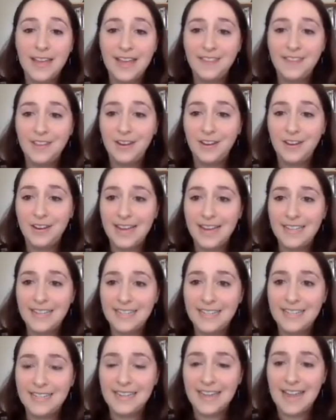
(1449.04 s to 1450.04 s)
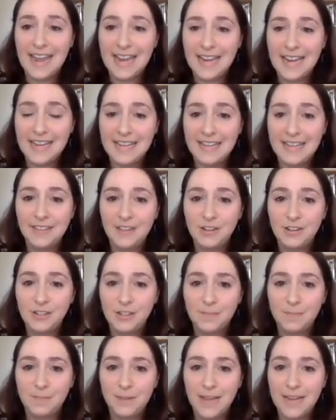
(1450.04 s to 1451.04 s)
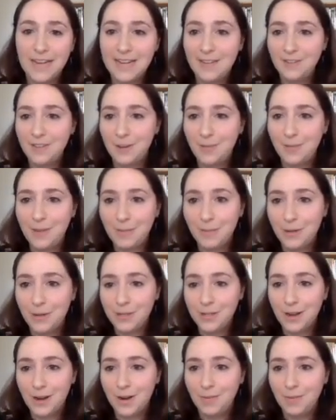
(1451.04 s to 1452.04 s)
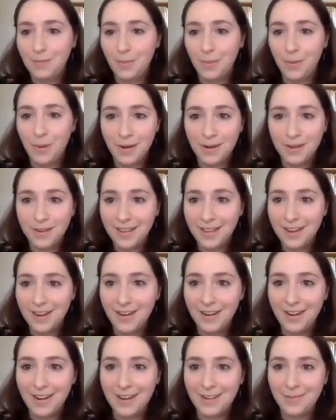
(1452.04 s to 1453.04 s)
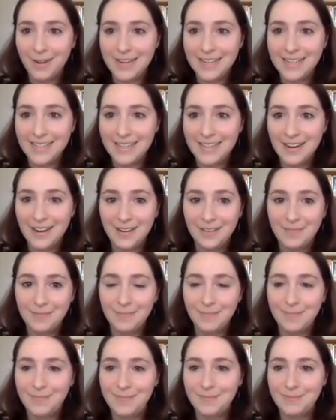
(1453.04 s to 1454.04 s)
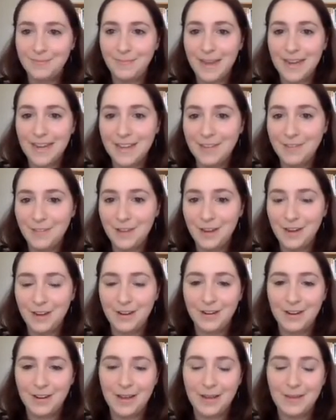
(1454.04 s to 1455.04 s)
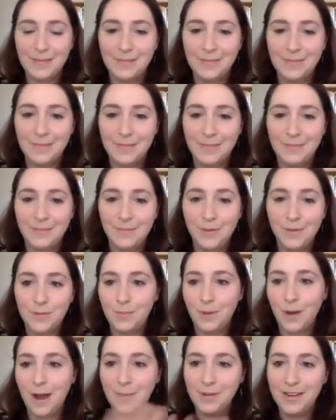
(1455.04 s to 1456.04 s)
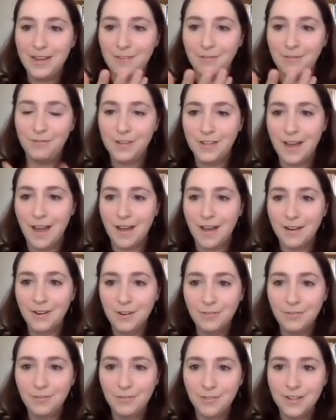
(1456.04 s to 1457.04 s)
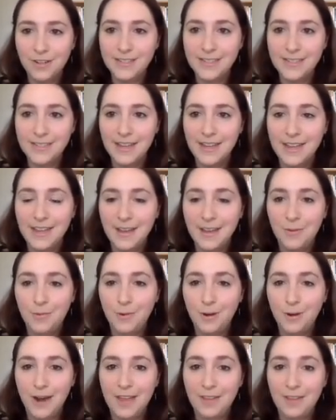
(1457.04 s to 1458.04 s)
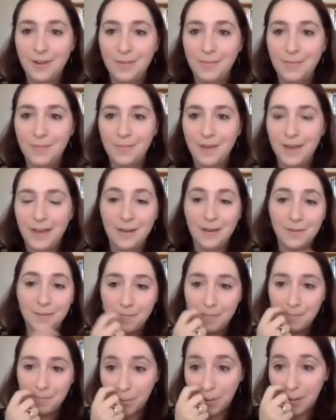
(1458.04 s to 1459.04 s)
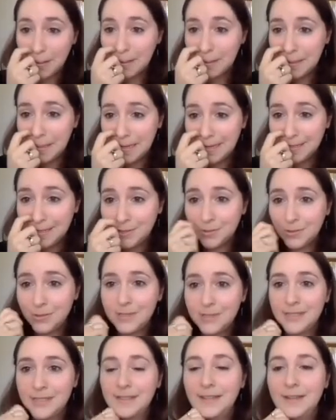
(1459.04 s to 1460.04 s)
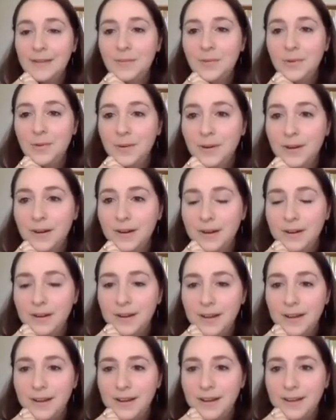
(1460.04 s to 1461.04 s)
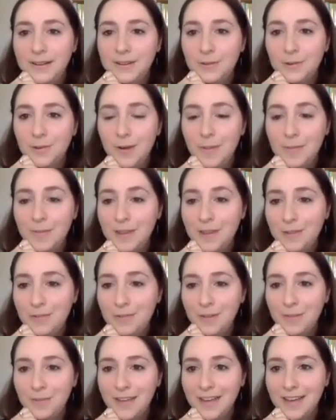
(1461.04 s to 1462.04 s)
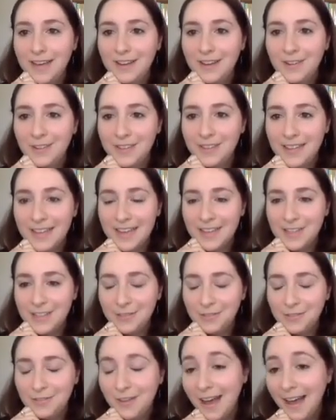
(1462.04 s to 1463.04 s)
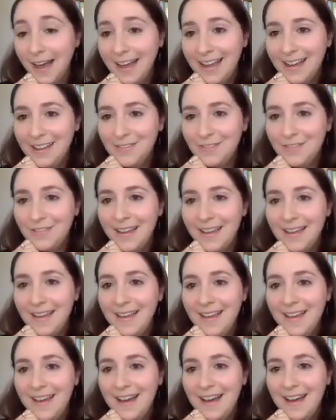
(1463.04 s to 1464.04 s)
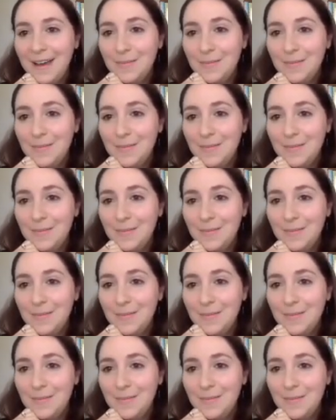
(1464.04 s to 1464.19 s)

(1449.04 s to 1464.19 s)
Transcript: get there in 1880. There's plenty of their members are born there and raised there. Many of their um, most prominent photographers were either uh, born in Jerusalem or uh, grew up there from like under the age of five. mm-hmm.